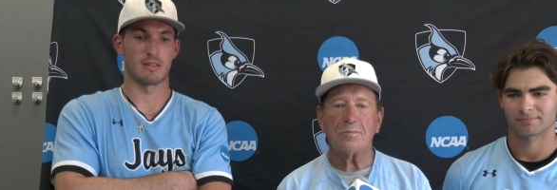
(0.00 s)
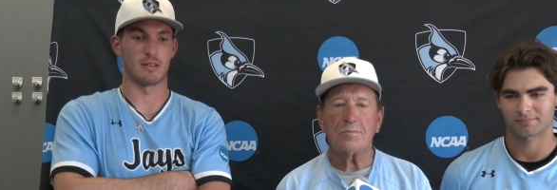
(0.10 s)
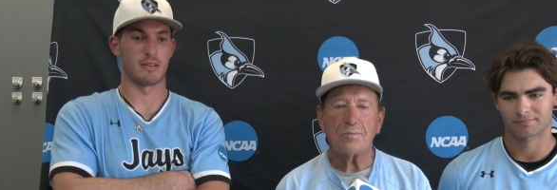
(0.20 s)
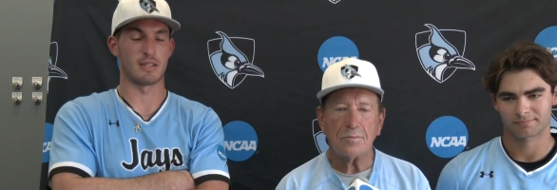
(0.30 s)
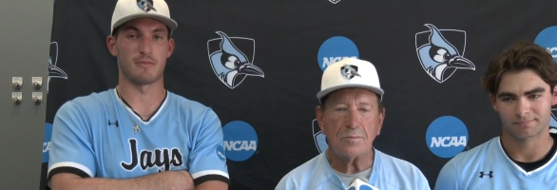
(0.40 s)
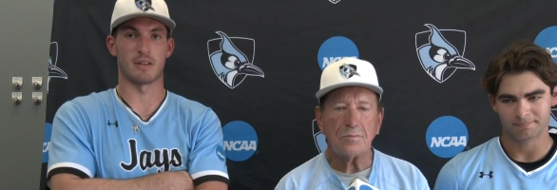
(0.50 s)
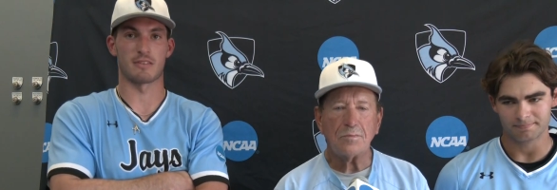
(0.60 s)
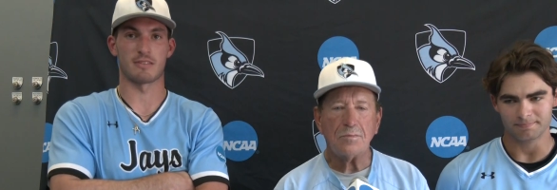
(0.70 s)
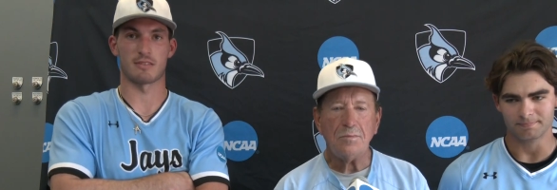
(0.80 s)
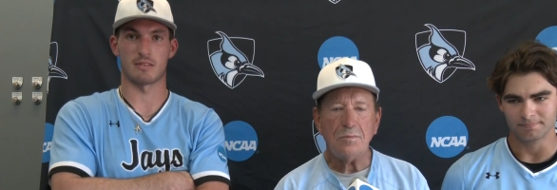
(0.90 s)
Speaker 1: you know the
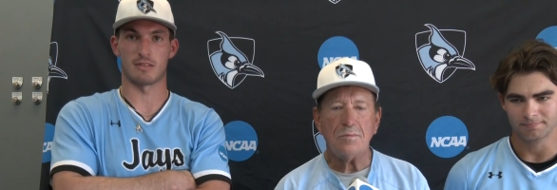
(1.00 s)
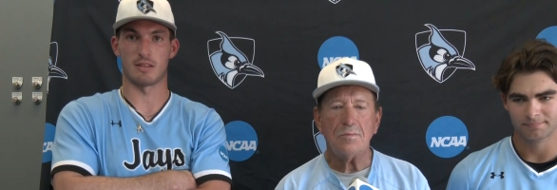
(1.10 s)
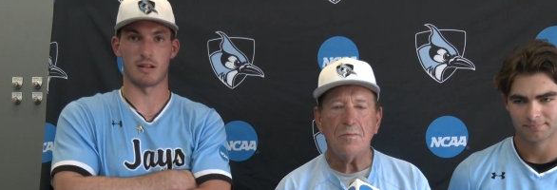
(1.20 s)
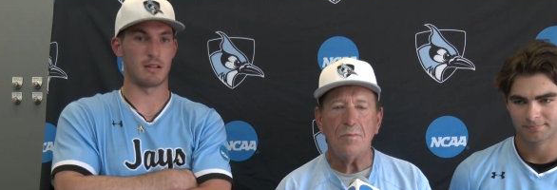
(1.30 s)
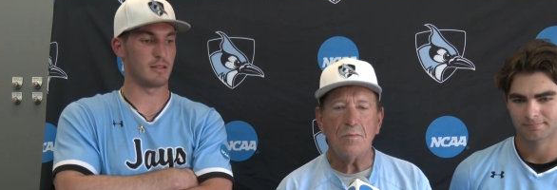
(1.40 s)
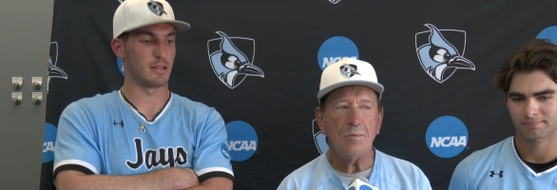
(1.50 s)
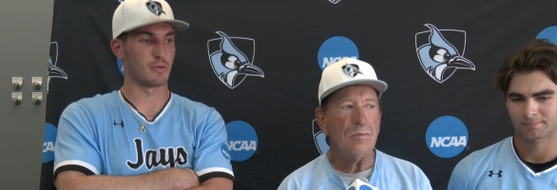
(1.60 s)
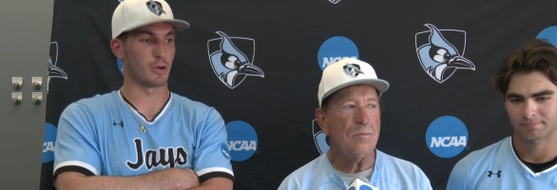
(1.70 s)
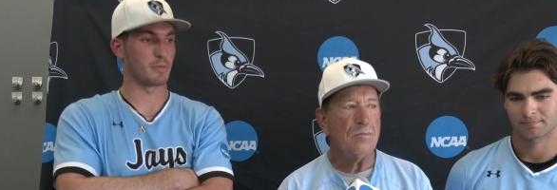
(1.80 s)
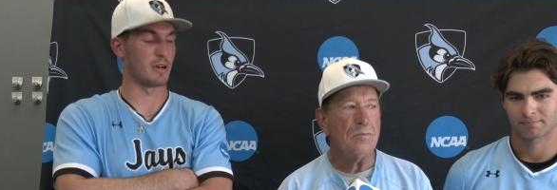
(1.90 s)
defense did it, did the
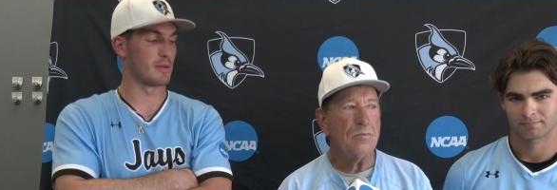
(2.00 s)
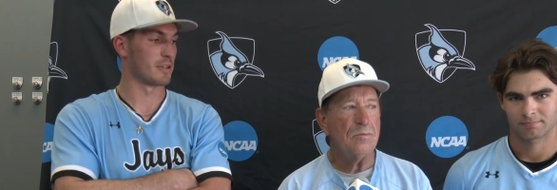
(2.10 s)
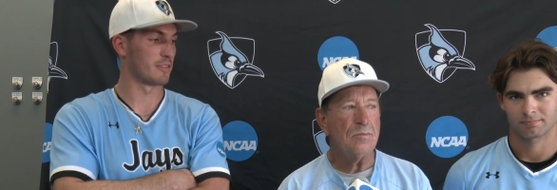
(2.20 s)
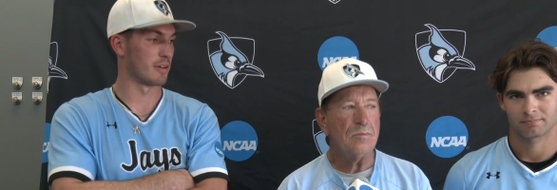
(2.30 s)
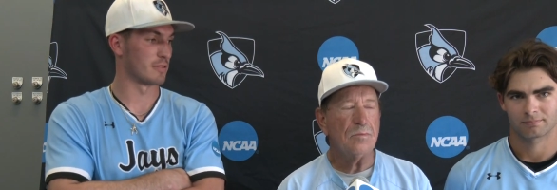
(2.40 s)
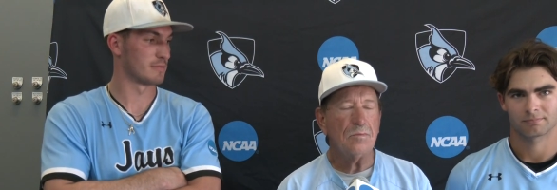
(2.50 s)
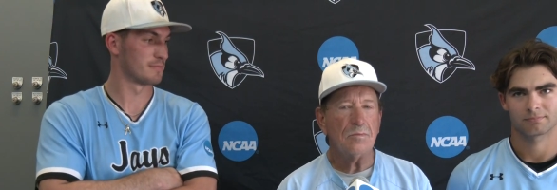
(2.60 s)
work behind me, so.